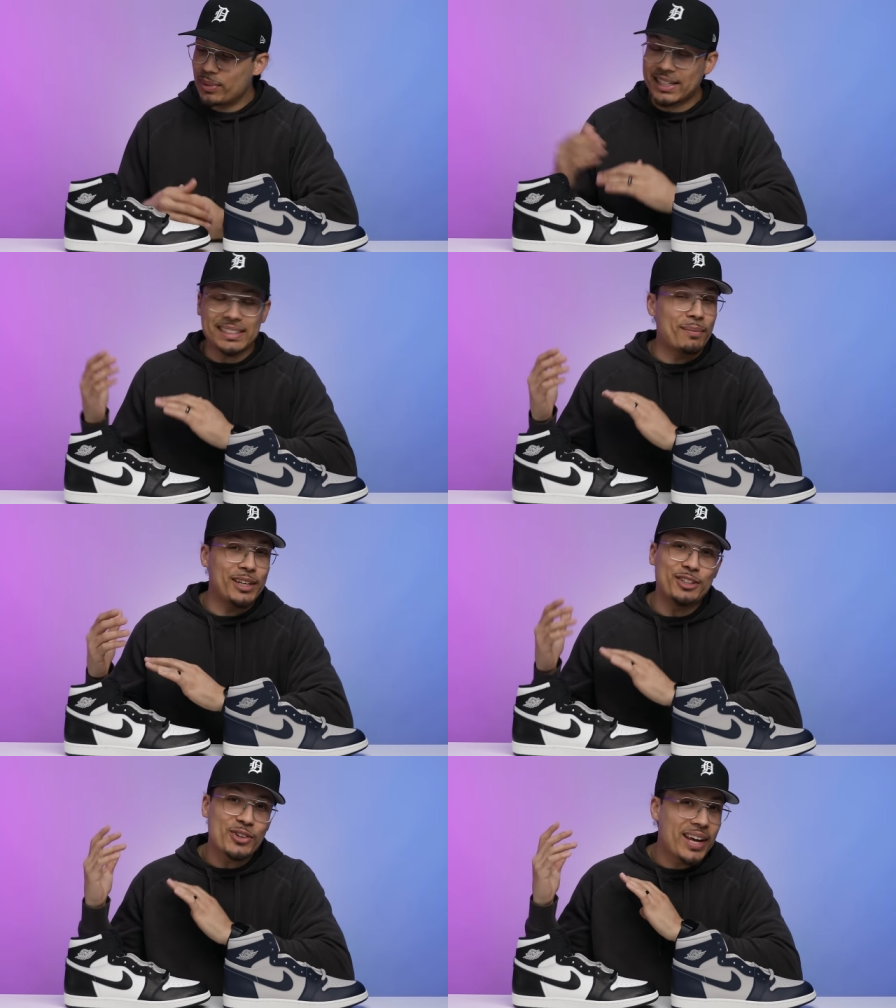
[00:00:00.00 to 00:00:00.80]
Because I
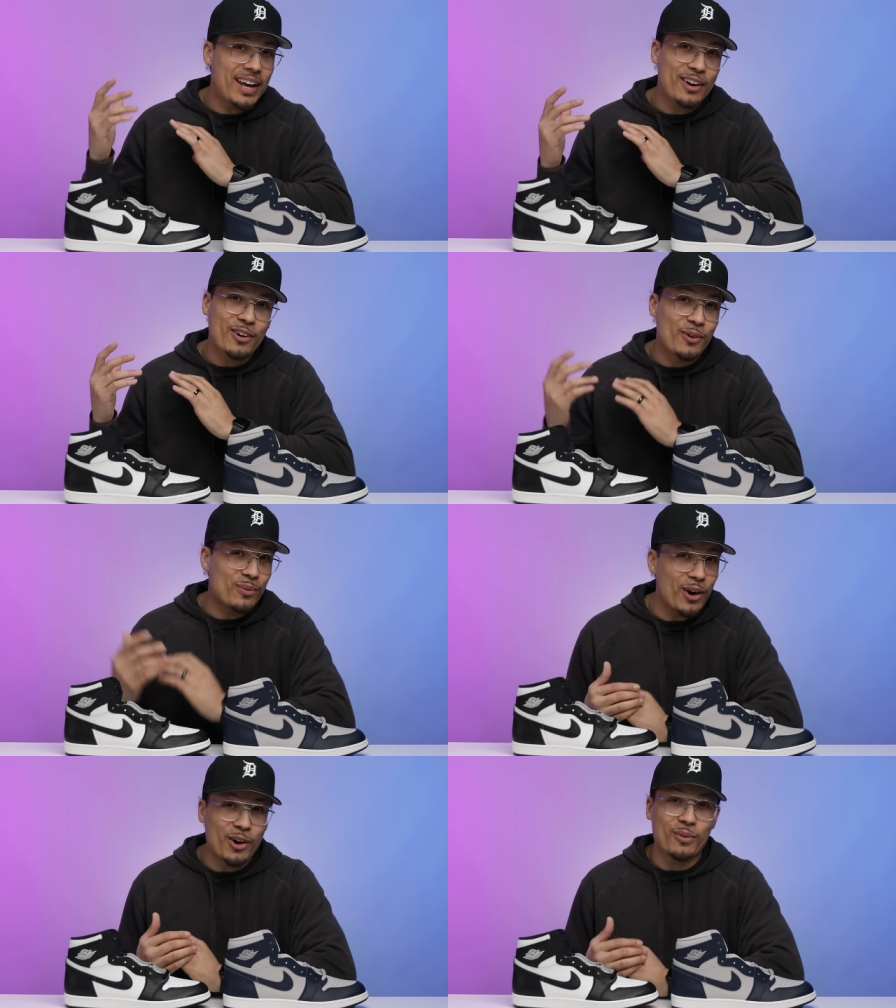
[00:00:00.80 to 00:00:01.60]
mean, you can't go
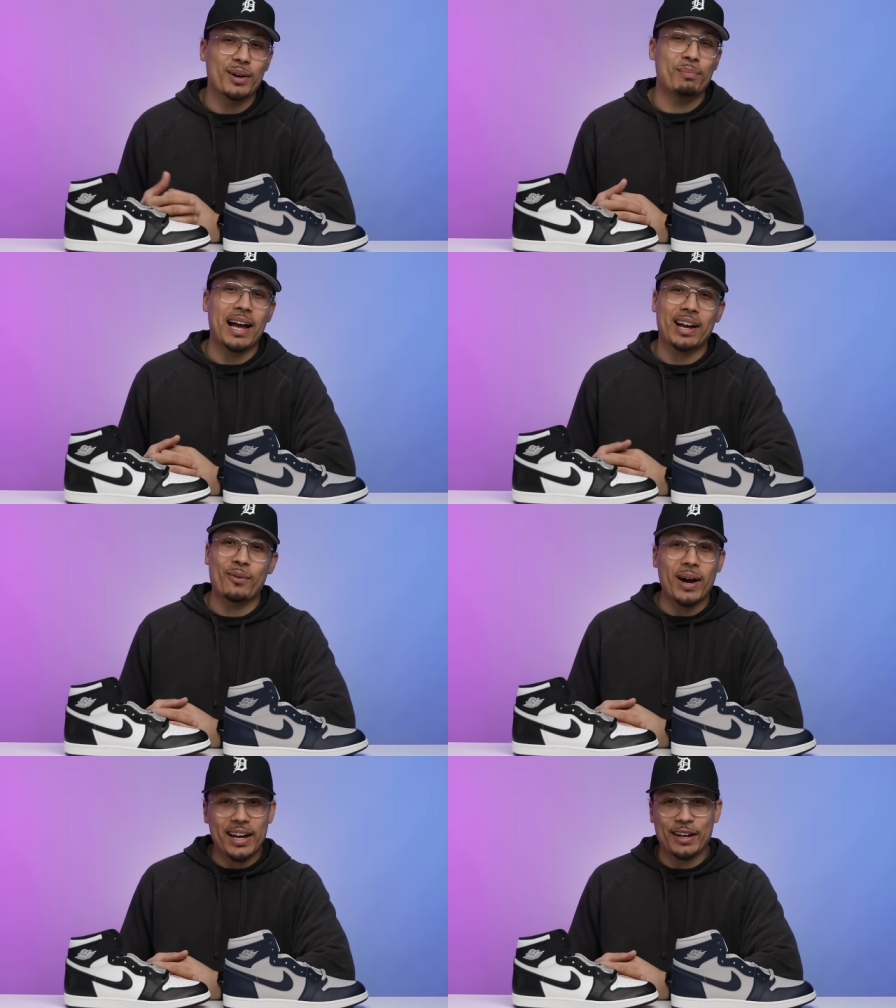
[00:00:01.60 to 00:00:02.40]
wrong with a black
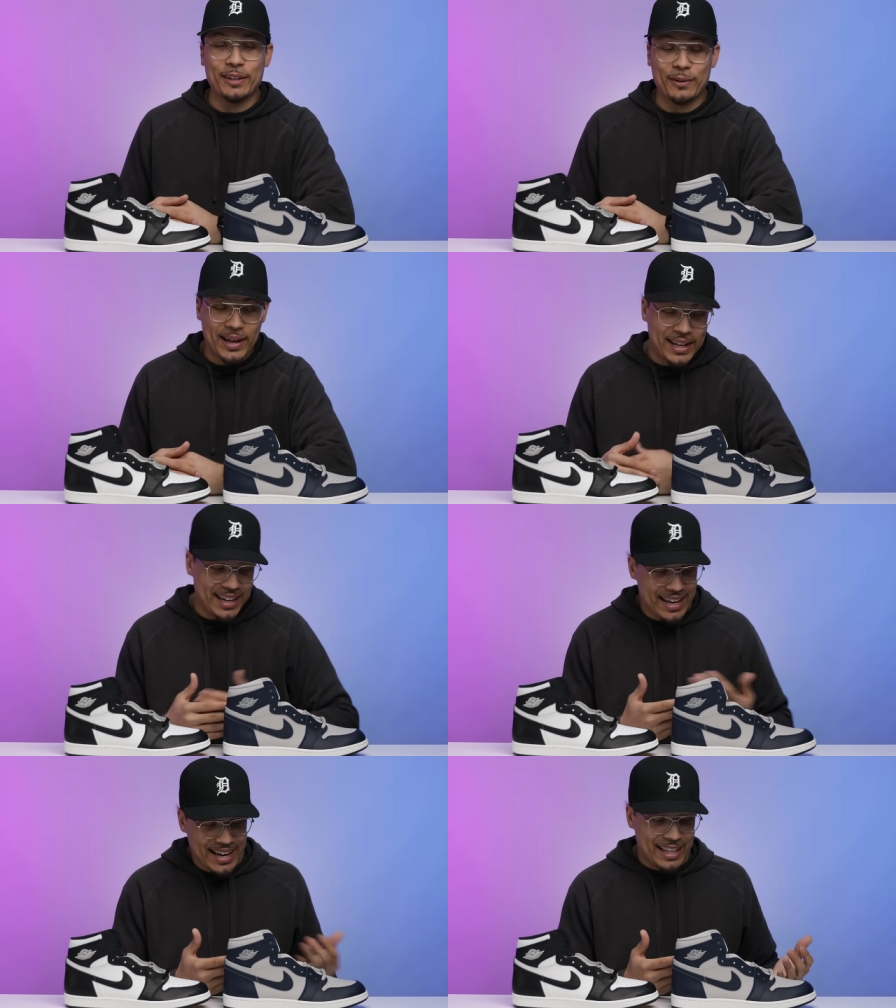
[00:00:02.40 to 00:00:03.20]
and white
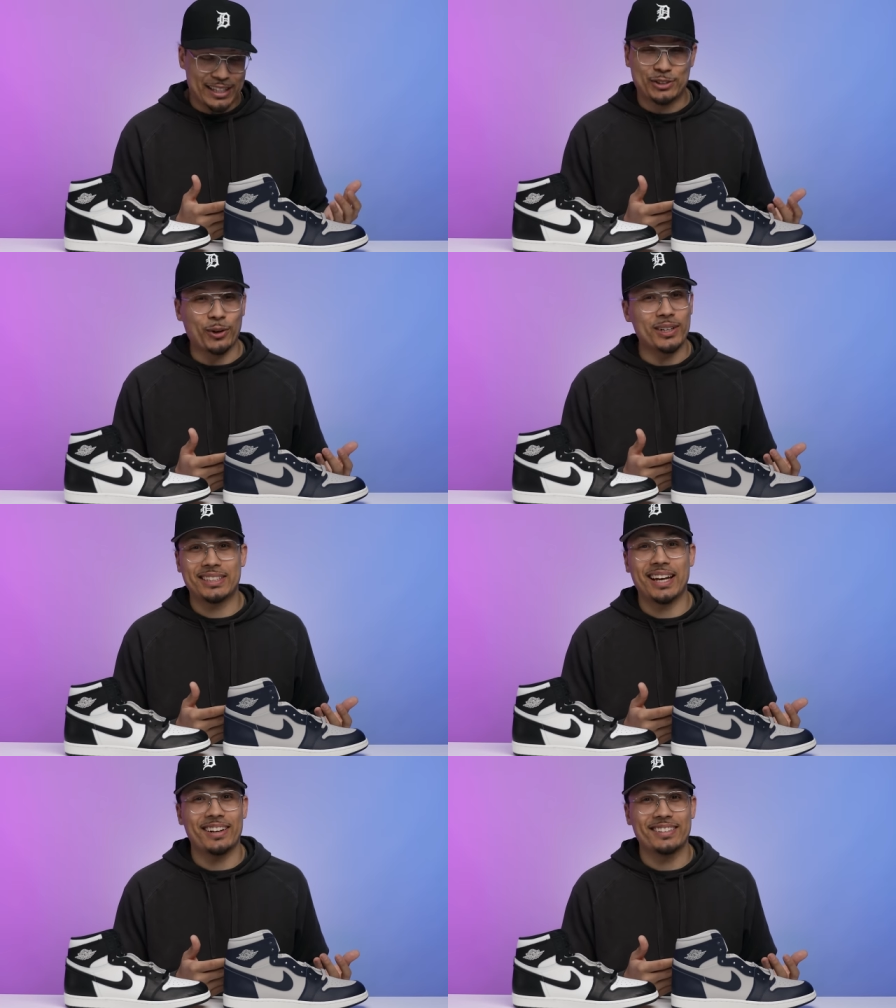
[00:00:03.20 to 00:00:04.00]
colorway, and the
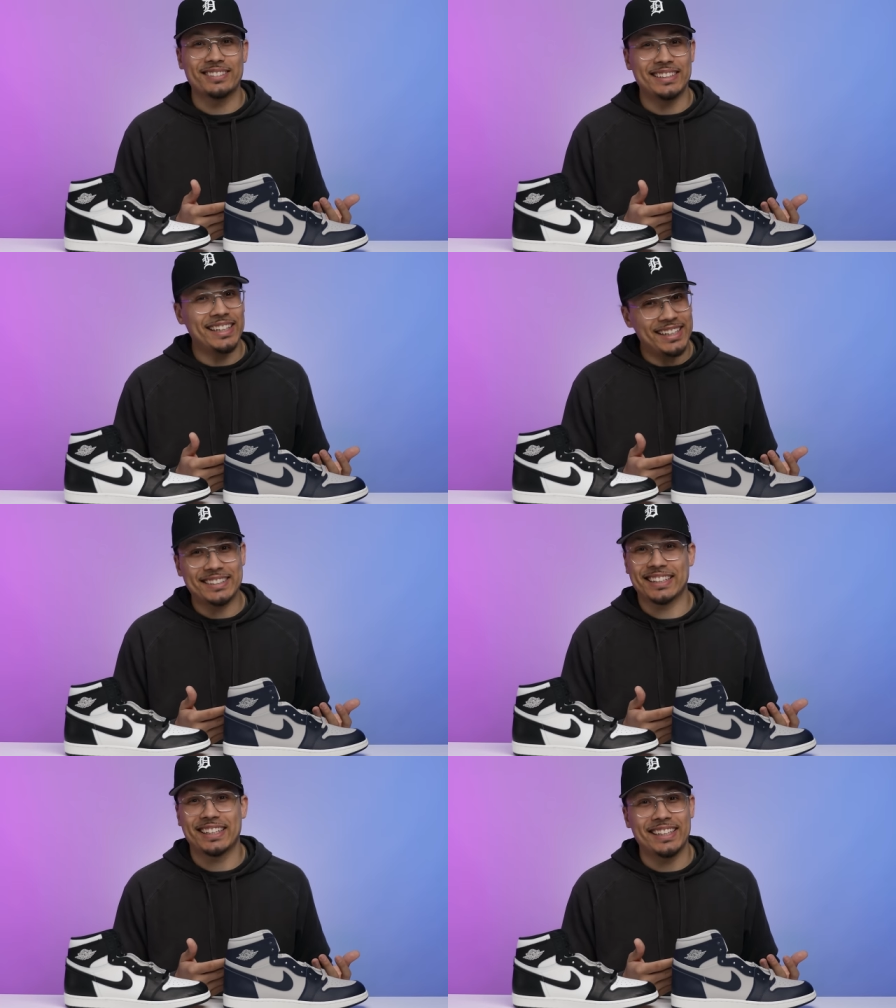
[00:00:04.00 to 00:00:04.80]
Georgetown, it
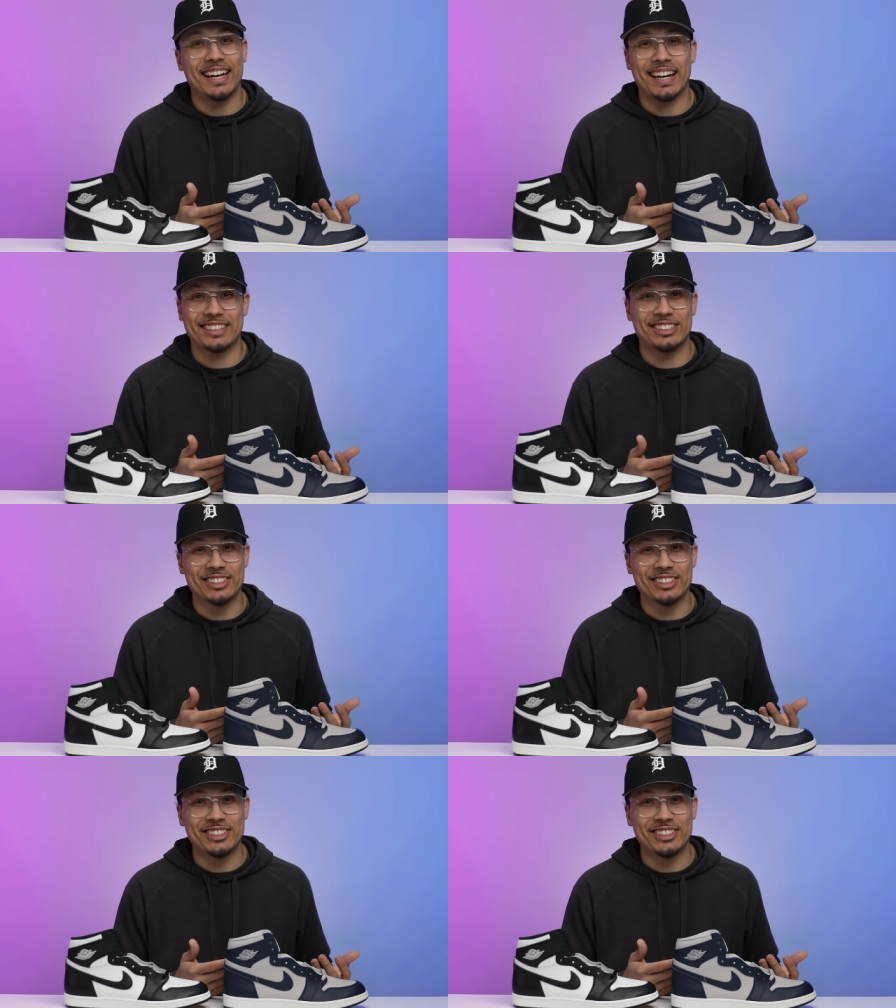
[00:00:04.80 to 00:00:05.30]
is a clean ass